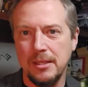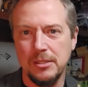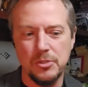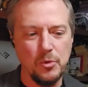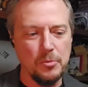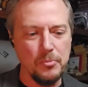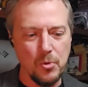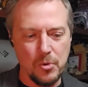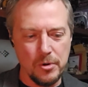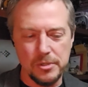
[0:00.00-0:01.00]
into a
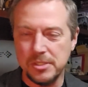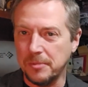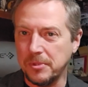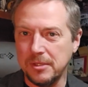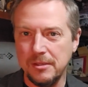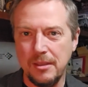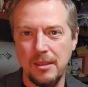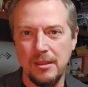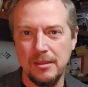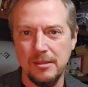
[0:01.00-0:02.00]
board or something,
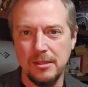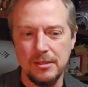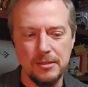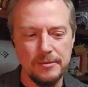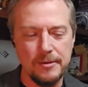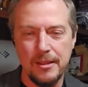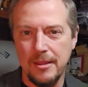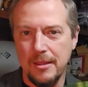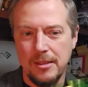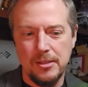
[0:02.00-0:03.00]
and then
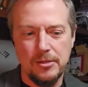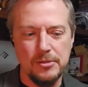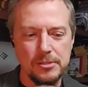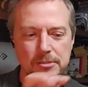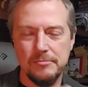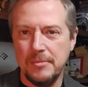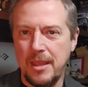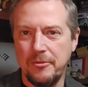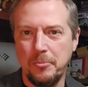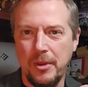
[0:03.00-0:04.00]
you just
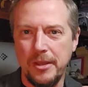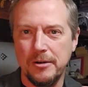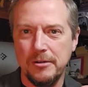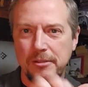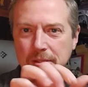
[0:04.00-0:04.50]
have a planter.